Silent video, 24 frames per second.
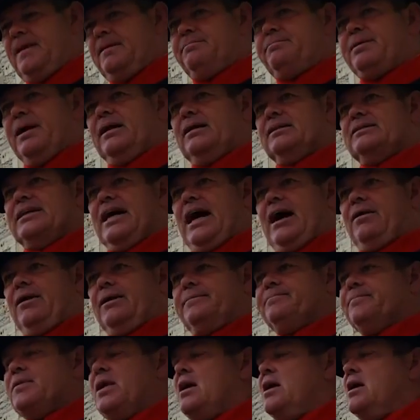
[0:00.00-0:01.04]
Bell Tower.
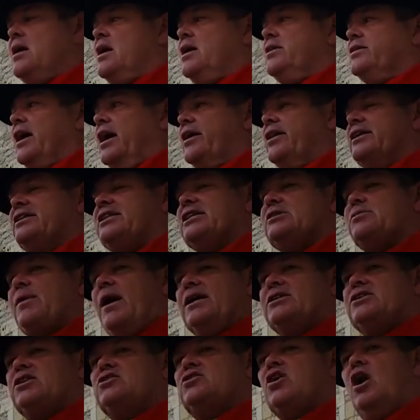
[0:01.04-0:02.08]
Now, this is
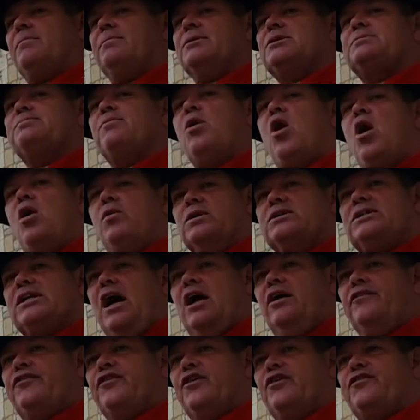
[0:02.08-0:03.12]
where Sir Thomas More was
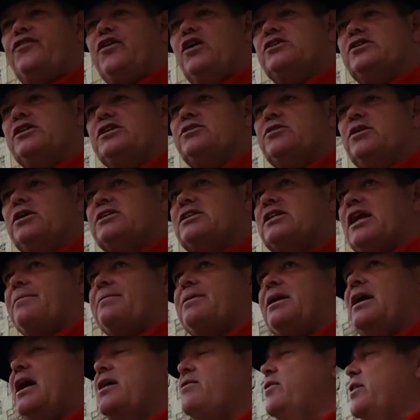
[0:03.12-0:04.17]
held for refusing to accept
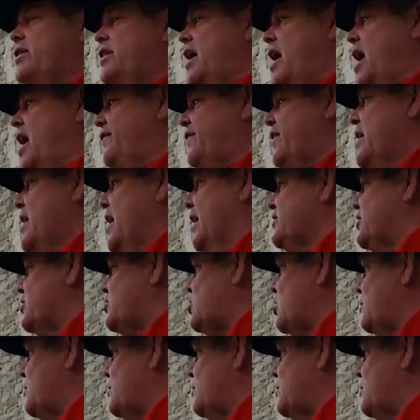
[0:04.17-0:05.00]
King Henry VIII as the